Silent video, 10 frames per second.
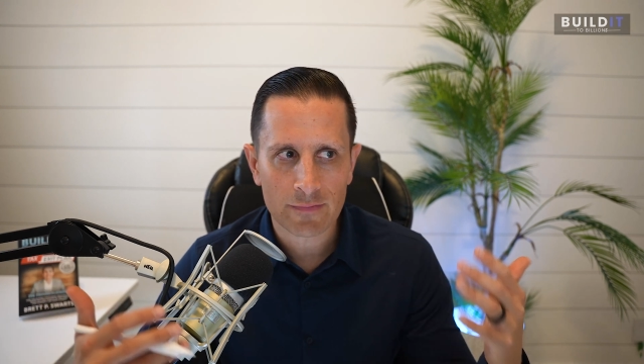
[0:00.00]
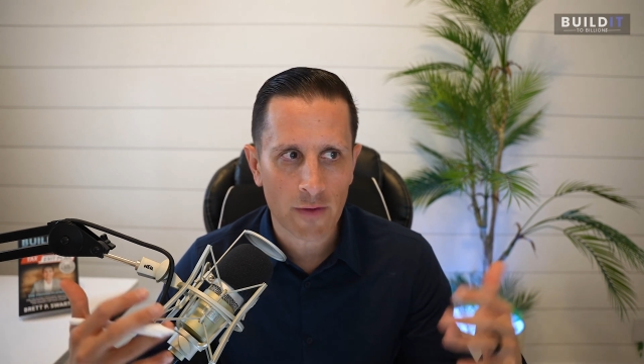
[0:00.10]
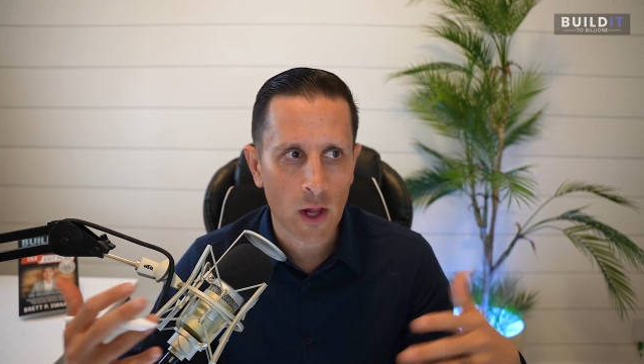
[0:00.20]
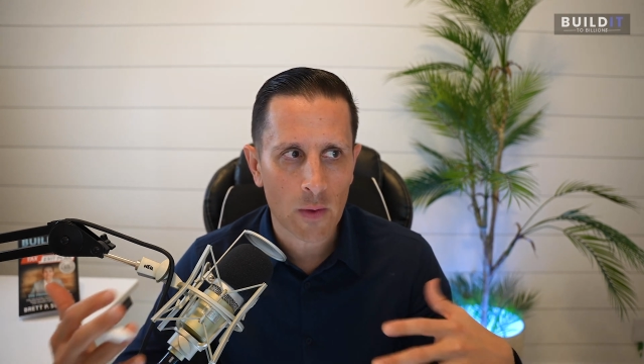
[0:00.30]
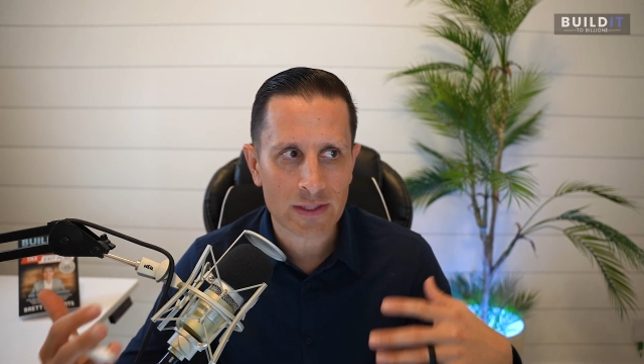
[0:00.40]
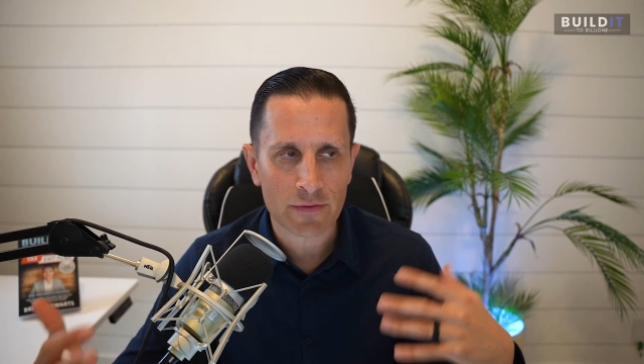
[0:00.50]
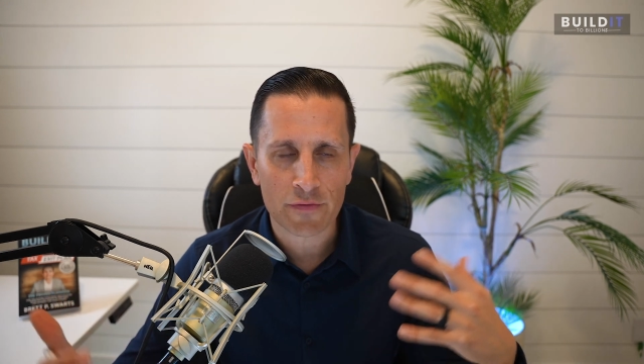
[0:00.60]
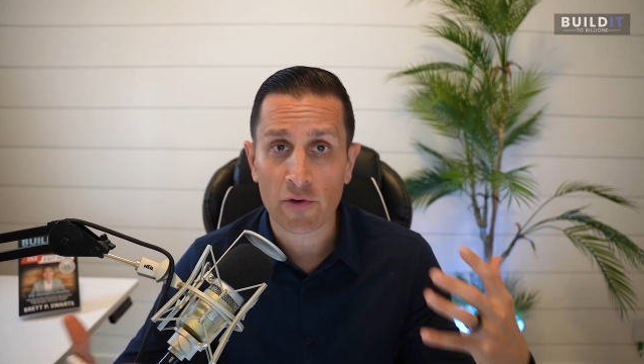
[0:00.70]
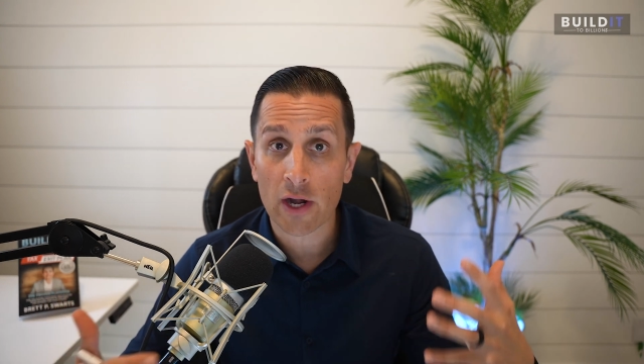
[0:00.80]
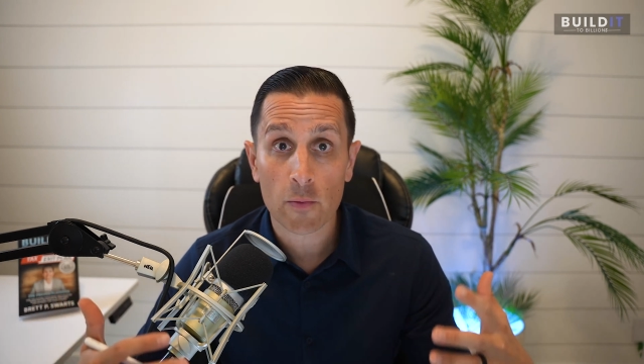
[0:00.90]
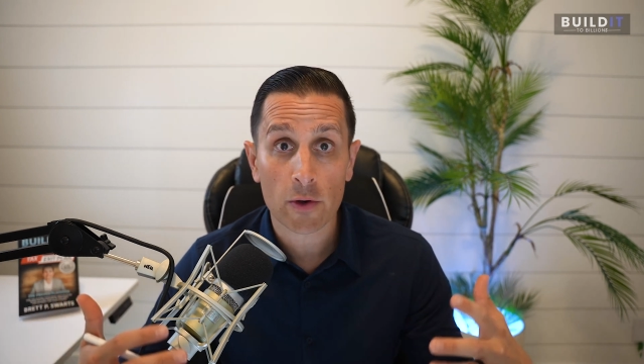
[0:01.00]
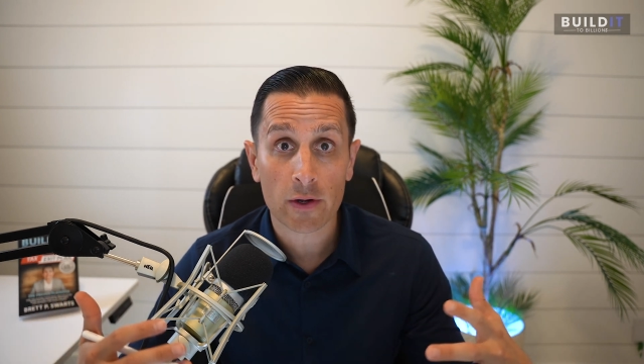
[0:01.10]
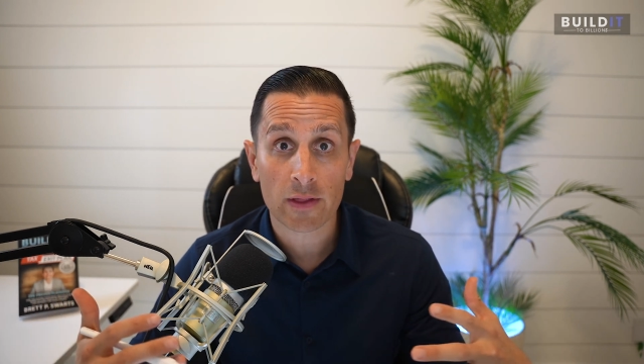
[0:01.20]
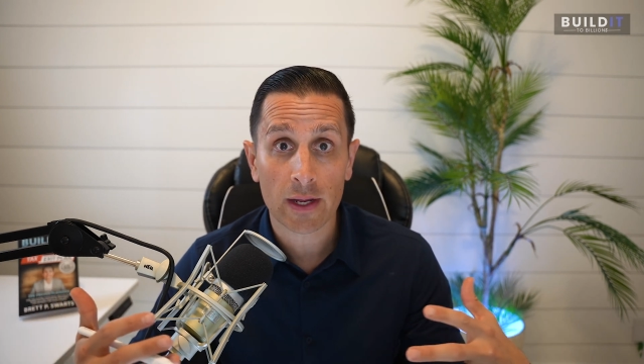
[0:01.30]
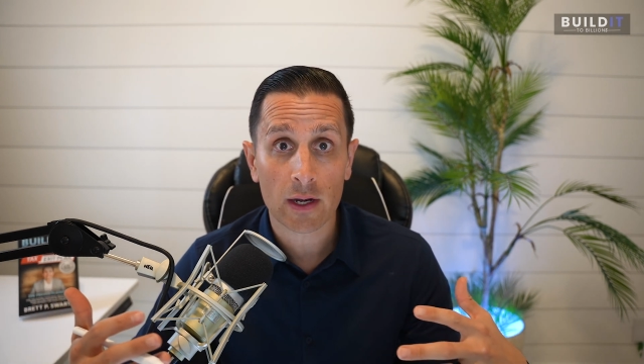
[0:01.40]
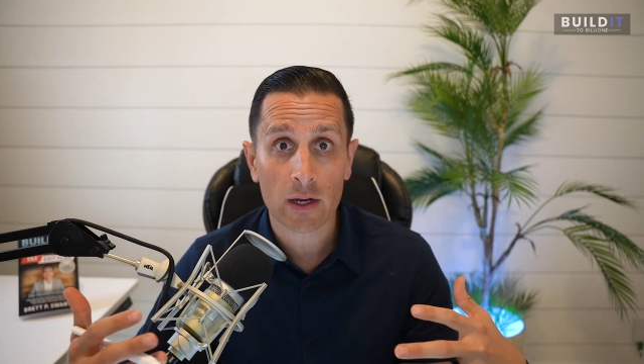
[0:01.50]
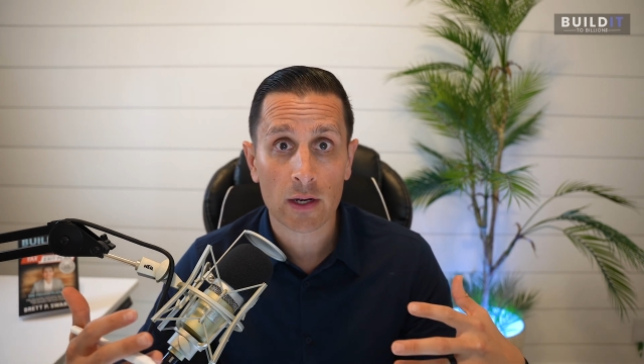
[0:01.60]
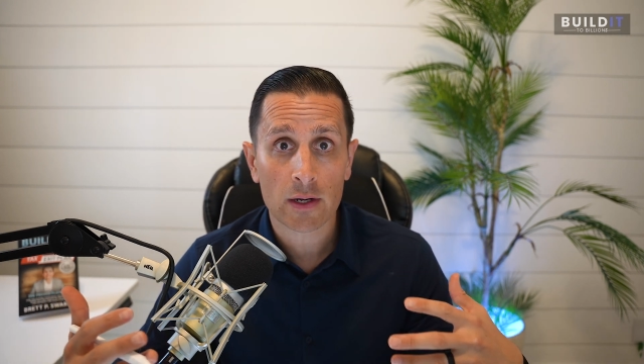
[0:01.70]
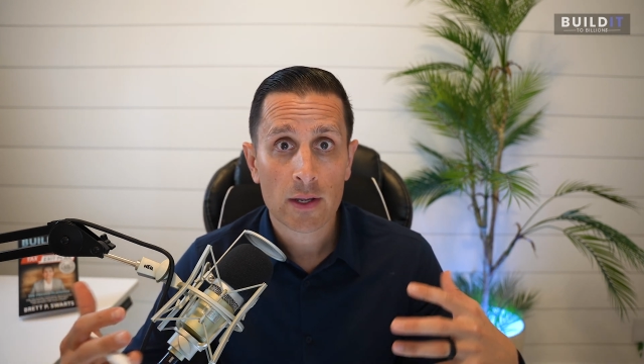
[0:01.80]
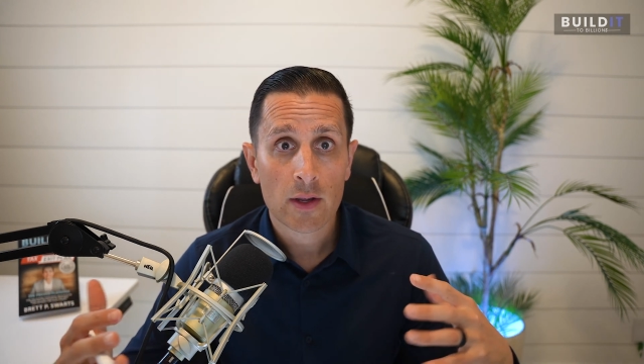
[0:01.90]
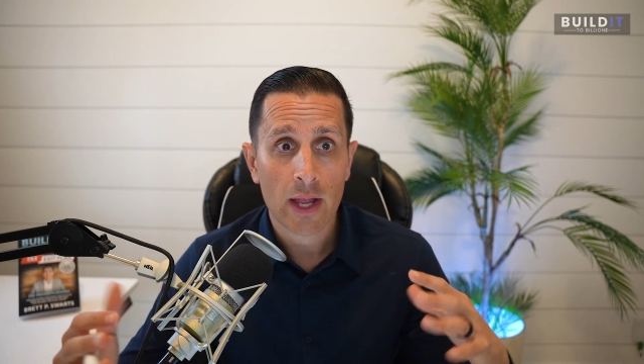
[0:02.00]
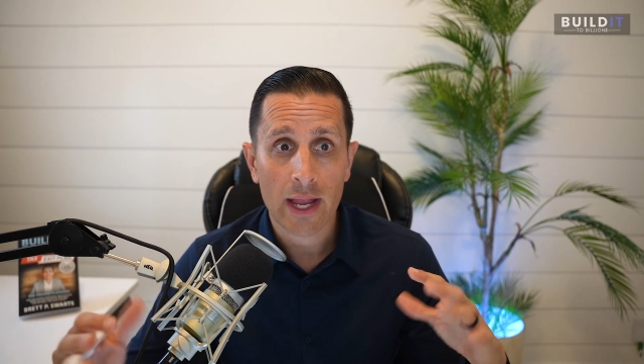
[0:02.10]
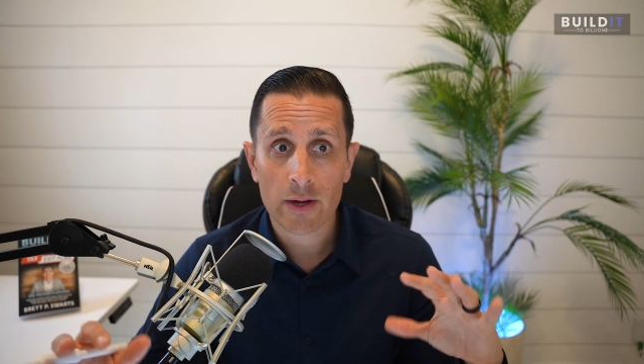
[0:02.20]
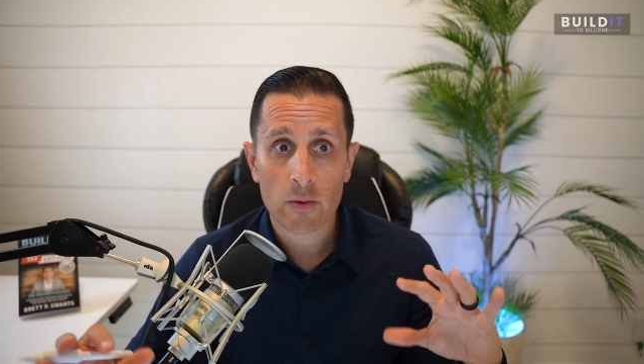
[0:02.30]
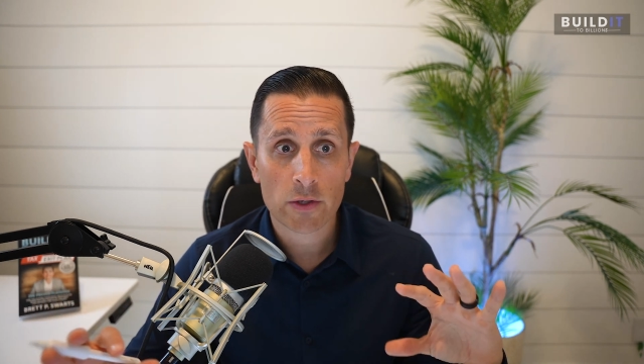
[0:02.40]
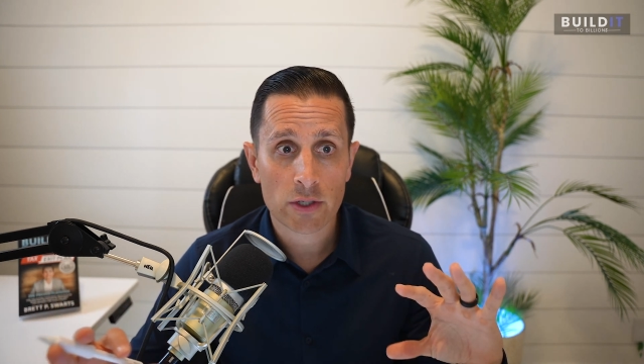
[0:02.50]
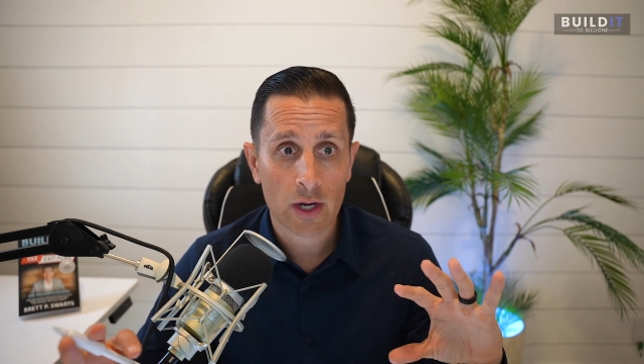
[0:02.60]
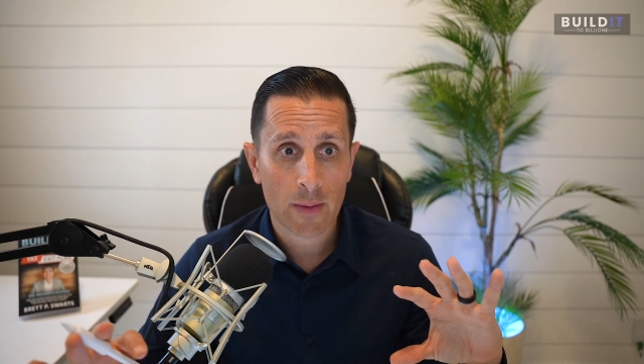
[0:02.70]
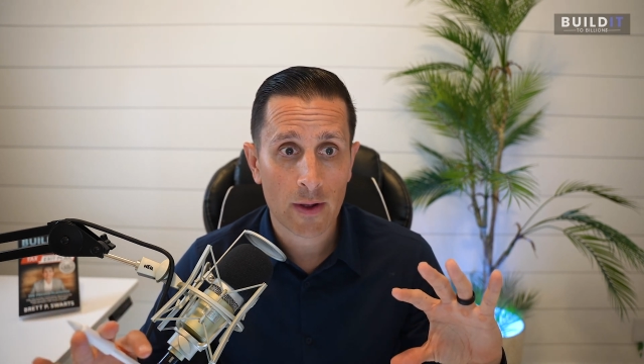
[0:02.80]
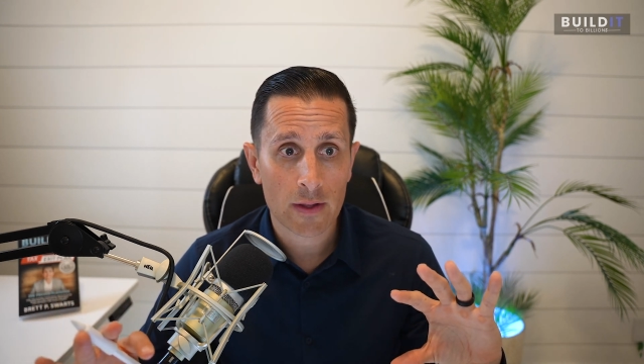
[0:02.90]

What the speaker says: follow as a framework there, and or talk about